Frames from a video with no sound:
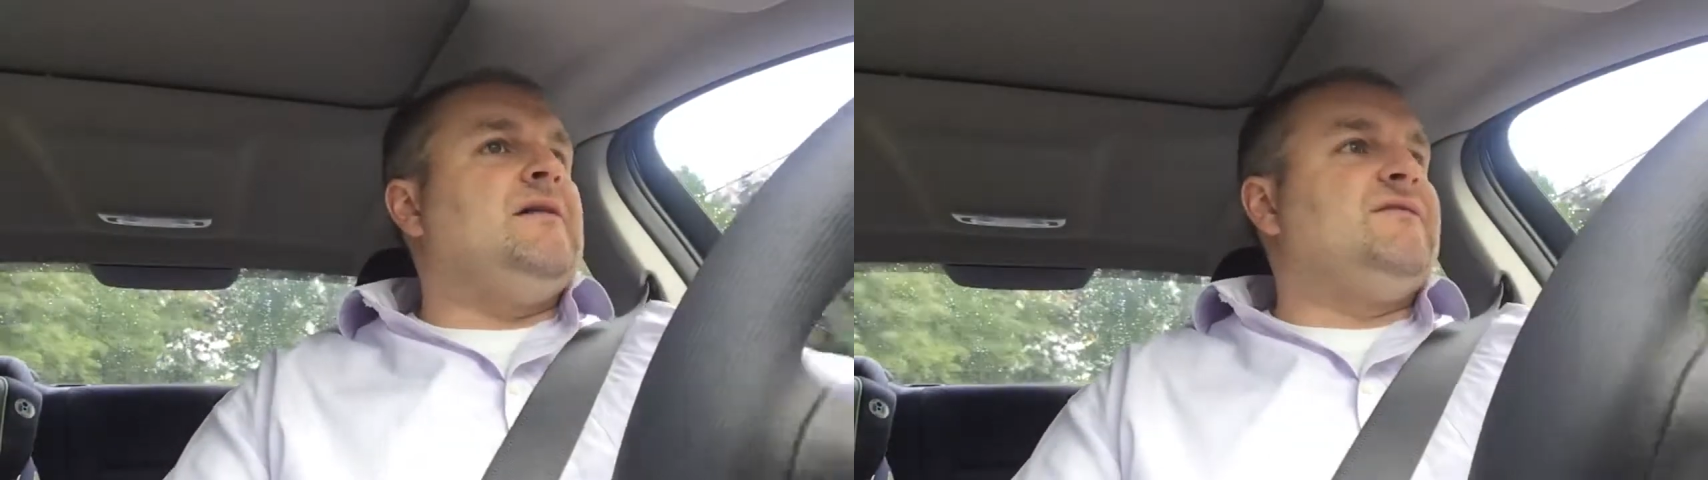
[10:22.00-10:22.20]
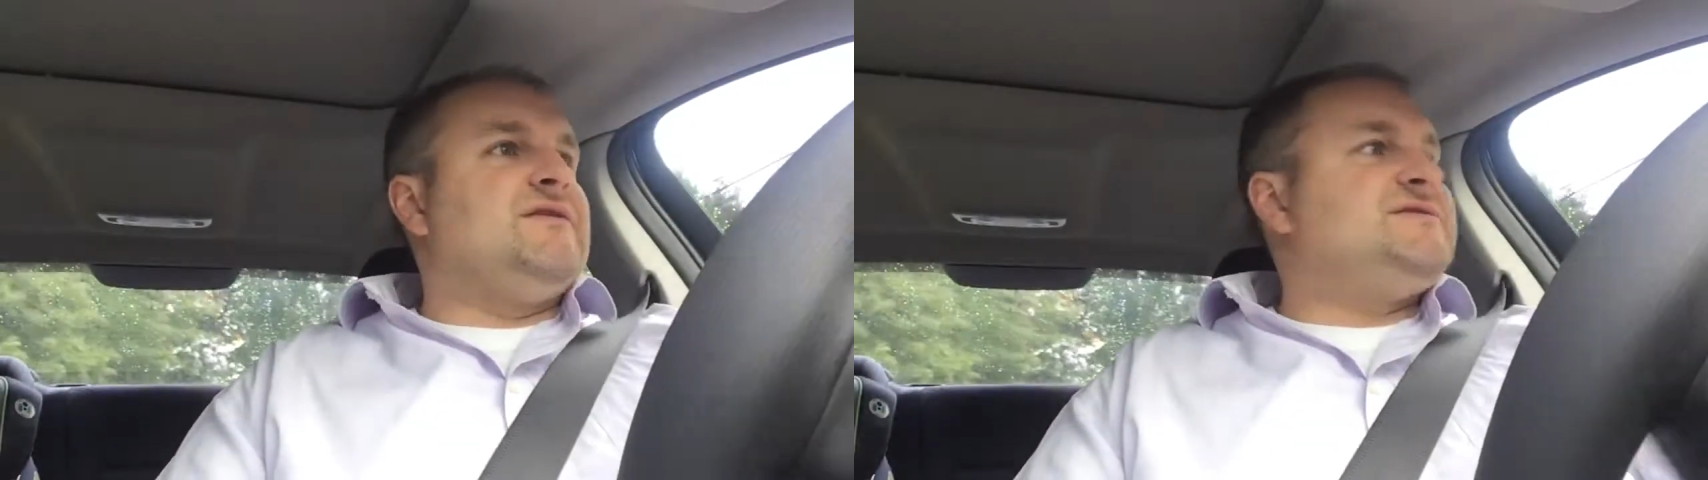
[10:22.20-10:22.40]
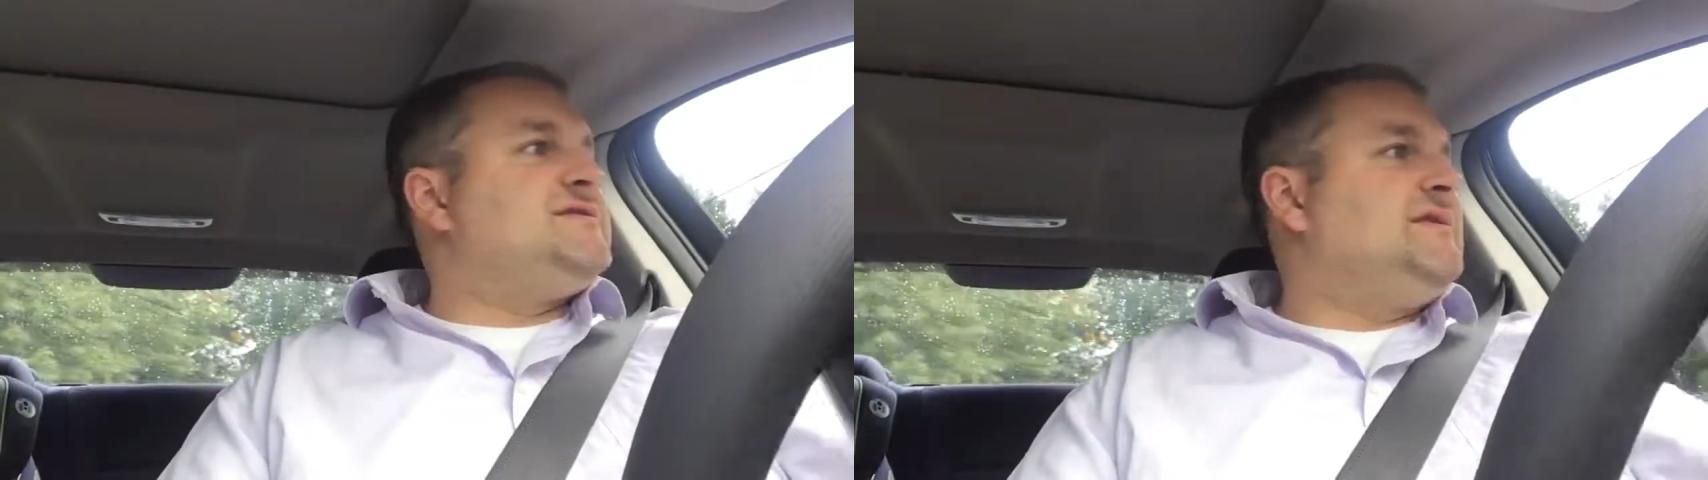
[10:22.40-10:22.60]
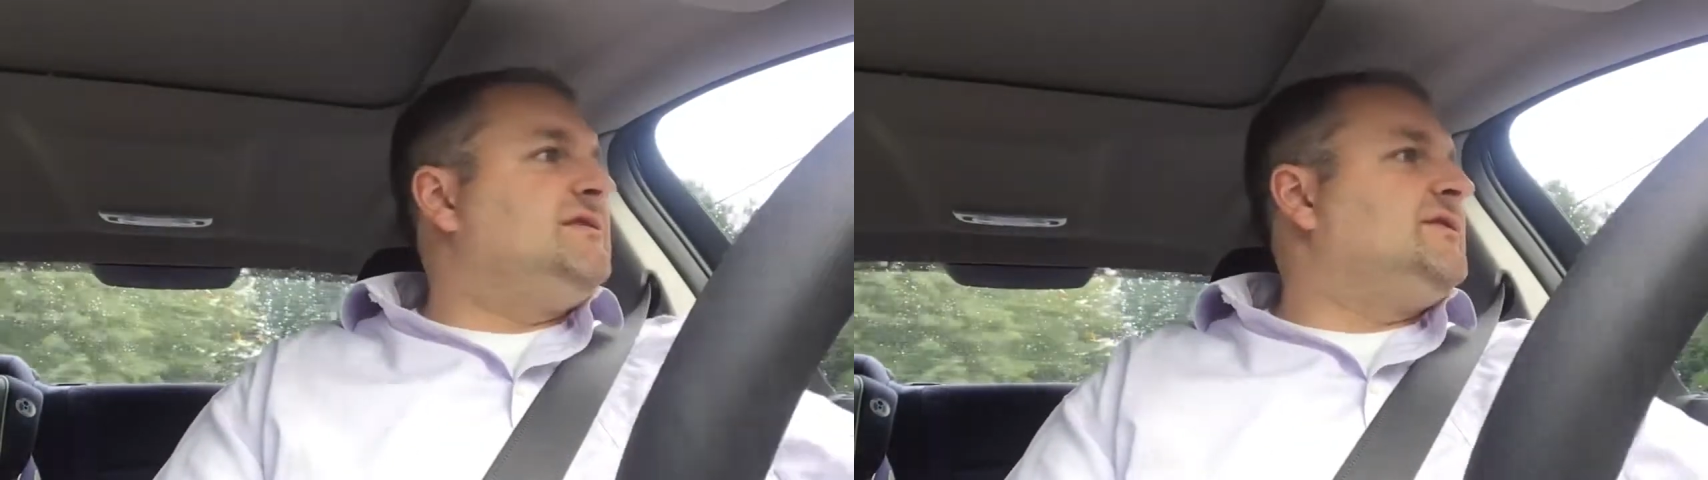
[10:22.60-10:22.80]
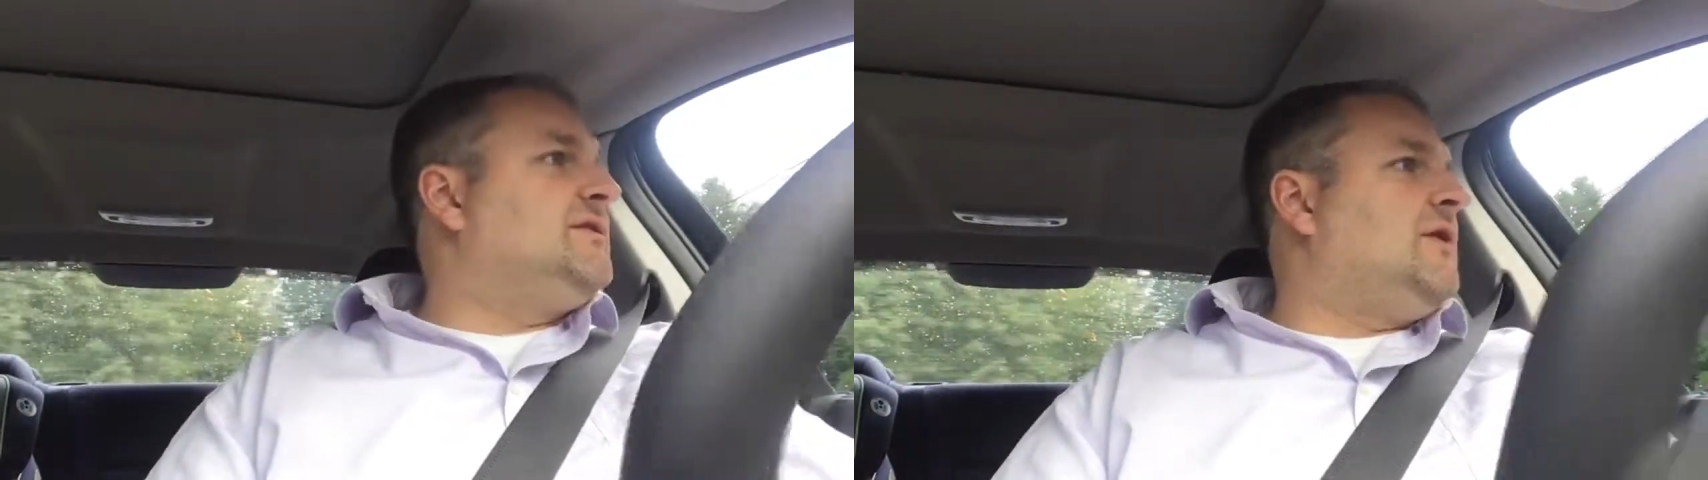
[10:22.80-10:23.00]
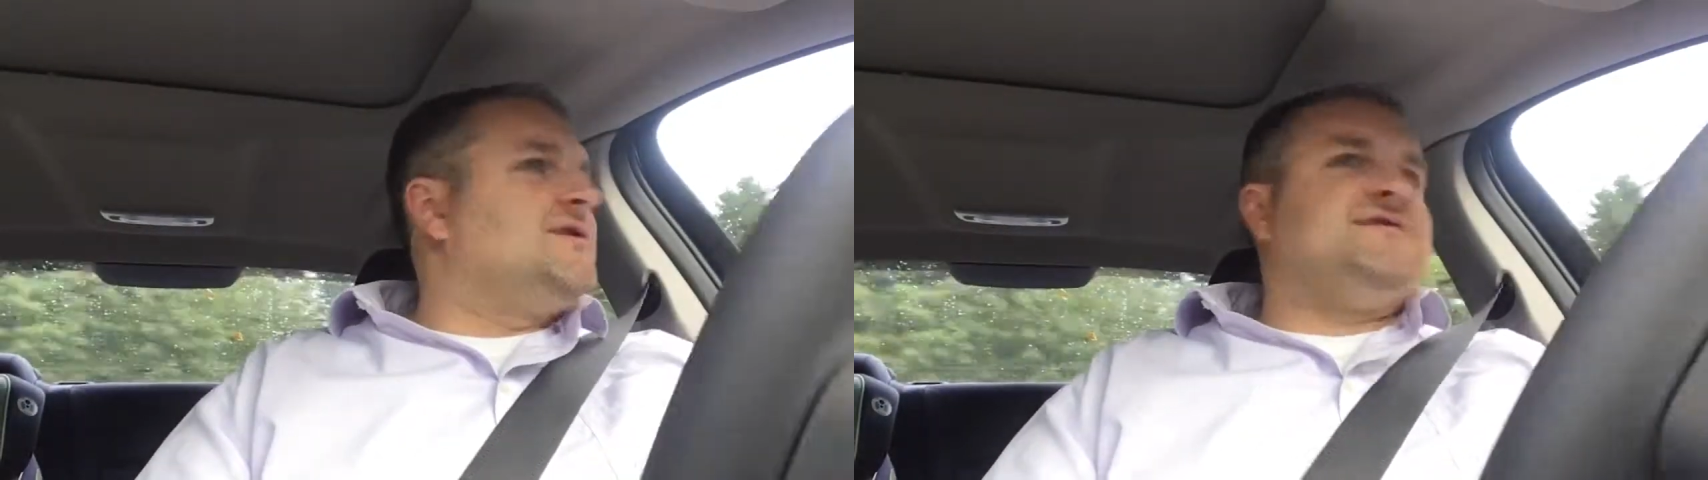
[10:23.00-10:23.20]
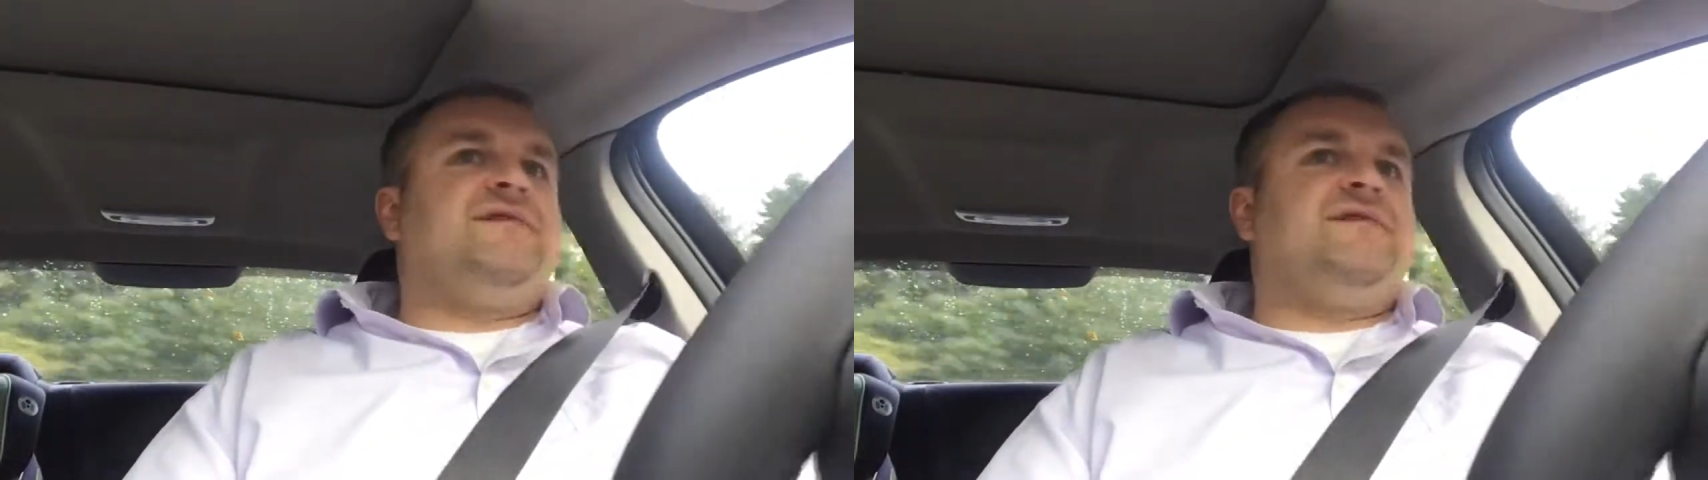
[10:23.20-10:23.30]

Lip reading: versus the larger